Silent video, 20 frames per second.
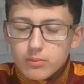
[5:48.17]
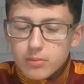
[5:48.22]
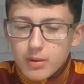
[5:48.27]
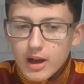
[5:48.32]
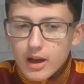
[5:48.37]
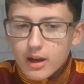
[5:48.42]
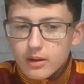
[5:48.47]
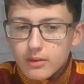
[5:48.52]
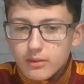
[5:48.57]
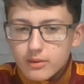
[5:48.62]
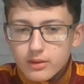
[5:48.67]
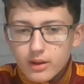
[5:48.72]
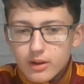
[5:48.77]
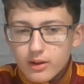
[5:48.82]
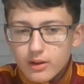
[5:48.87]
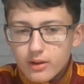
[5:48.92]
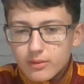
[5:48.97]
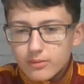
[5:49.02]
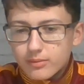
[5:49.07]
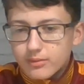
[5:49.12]
you know,
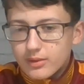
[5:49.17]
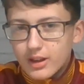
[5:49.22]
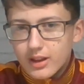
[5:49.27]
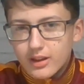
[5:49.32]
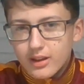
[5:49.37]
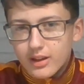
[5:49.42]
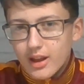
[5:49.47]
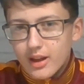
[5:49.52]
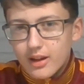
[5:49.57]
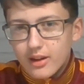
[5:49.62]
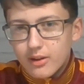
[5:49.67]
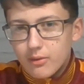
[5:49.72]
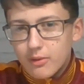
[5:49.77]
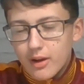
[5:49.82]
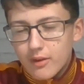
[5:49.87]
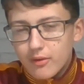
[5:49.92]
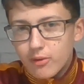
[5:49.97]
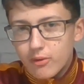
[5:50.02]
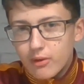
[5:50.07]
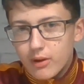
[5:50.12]
that the
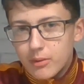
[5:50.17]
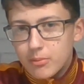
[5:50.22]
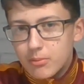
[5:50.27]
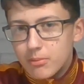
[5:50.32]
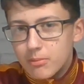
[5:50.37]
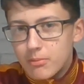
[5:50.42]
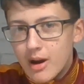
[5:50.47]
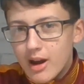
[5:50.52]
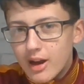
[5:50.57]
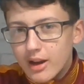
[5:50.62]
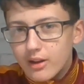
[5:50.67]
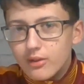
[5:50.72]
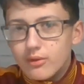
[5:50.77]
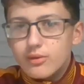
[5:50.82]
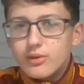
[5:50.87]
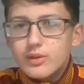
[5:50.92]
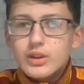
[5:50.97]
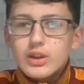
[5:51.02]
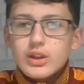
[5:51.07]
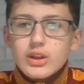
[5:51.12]
referee might have
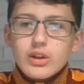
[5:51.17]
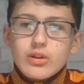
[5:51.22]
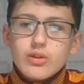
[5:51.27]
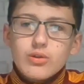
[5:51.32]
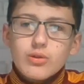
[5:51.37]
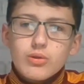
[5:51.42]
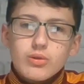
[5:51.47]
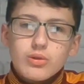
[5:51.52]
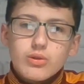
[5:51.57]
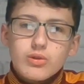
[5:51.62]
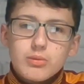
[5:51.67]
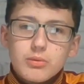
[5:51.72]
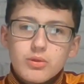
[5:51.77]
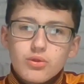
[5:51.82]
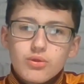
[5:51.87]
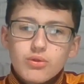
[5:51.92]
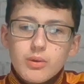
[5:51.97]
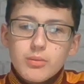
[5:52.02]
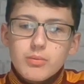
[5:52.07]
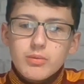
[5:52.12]
done something to him
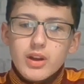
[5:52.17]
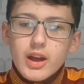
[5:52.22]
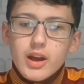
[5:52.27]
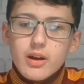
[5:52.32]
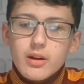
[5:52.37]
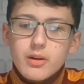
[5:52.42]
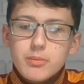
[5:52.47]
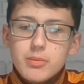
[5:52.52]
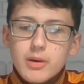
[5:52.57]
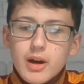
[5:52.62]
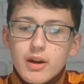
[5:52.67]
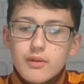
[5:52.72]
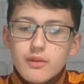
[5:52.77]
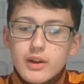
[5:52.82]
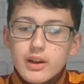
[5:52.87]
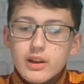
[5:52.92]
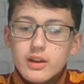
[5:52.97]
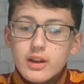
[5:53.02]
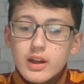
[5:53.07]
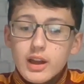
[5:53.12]
later by feeling
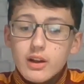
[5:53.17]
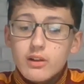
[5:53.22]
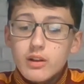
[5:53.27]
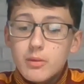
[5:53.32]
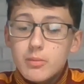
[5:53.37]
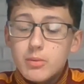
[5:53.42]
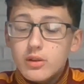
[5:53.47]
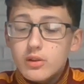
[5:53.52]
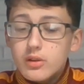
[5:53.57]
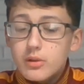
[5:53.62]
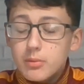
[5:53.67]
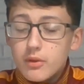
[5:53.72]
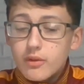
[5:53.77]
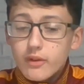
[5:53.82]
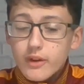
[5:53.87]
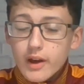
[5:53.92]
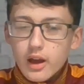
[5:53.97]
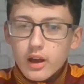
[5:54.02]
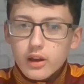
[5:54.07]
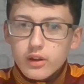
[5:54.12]
guilty. But to be fair
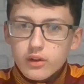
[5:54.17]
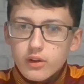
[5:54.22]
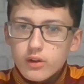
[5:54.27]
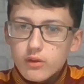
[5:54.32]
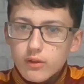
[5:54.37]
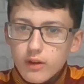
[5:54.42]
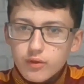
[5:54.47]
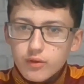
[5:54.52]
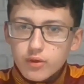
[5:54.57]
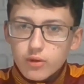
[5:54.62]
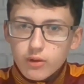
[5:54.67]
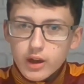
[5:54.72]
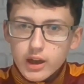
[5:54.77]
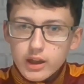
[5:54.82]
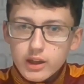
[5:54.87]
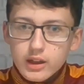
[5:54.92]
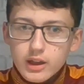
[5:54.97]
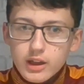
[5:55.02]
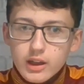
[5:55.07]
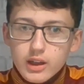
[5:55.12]
to the referee,
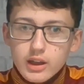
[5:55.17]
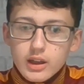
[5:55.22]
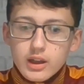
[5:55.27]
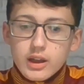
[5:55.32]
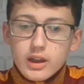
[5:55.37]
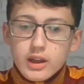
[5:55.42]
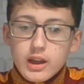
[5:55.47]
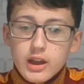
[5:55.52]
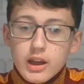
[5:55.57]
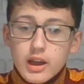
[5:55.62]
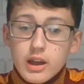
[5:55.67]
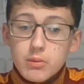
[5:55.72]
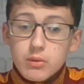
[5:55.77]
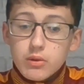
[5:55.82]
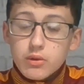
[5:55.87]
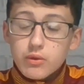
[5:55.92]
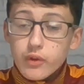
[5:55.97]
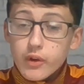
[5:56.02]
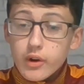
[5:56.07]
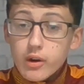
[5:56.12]
he was
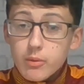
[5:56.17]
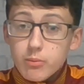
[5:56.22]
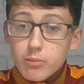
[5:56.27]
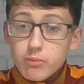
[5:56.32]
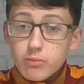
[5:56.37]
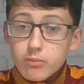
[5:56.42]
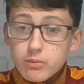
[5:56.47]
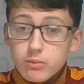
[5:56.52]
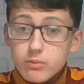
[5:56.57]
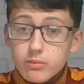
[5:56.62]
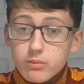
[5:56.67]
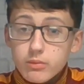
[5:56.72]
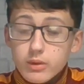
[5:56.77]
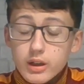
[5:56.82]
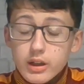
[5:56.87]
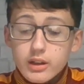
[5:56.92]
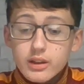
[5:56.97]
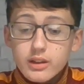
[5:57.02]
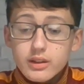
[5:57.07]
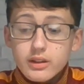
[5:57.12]
firm, and
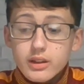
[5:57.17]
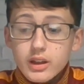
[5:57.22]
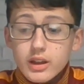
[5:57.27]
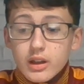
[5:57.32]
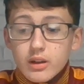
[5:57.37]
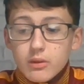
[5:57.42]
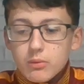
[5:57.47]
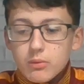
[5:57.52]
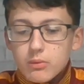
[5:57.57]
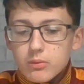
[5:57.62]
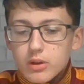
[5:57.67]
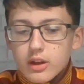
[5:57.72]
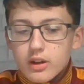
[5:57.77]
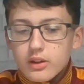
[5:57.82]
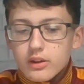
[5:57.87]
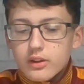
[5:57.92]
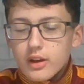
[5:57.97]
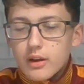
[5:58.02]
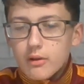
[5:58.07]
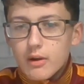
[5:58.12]
you can say
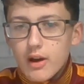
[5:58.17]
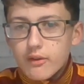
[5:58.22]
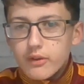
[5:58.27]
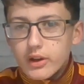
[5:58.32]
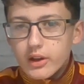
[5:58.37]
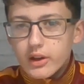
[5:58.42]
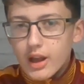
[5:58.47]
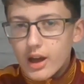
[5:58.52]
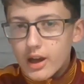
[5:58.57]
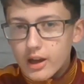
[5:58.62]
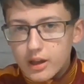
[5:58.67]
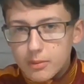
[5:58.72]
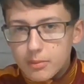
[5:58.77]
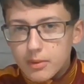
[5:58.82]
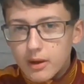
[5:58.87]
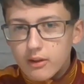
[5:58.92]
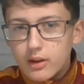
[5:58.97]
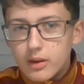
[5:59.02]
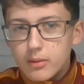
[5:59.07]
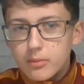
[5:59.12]
whatever you like about him.
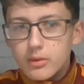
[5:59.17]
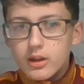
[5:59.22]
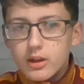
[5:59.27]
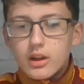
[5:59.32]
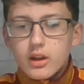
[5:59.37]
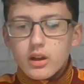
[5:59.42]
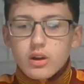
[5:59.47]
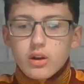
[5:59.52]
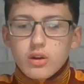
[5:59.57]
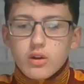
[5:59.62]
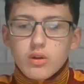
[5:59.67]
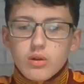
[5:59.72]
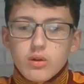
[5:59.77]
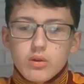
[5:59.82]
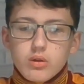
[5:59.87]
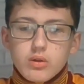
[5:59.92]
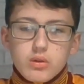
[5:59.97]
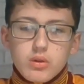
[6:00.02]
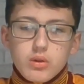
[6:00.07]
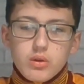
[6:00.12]

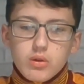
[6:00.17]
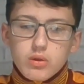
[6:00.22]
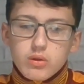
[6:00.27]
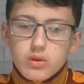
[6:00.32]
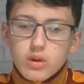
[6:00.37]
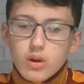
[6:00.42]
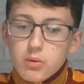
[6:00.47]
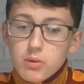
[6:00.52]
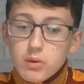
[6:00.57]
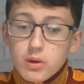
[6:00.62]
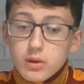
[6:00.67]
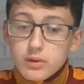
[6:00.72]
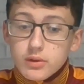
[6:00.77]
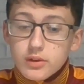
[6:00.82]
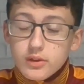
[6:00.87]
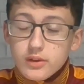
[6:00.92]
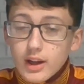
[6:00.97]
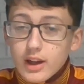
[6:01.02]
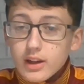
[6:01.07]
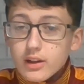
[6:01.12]
Lower
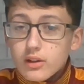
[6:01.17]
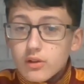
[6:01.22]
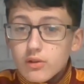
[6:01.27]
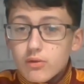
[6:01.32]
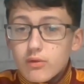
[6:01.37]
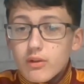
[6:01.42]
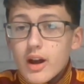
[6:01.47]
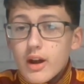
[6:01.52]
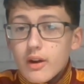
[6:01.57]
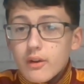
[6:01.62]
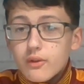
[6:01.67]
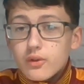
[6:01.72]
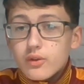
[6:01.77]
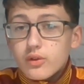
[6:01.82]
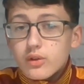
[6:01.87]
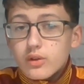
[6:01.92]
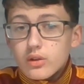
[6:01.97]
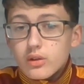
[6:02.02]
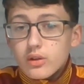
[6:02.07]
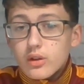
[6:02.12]
standard refs,
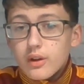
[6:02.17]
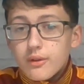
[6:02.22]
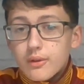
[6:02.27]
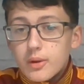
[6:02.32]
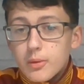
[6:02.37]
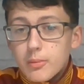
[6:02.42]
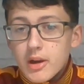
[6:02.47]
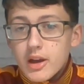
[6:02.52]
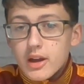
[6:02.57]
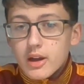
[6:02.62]
if they make a bad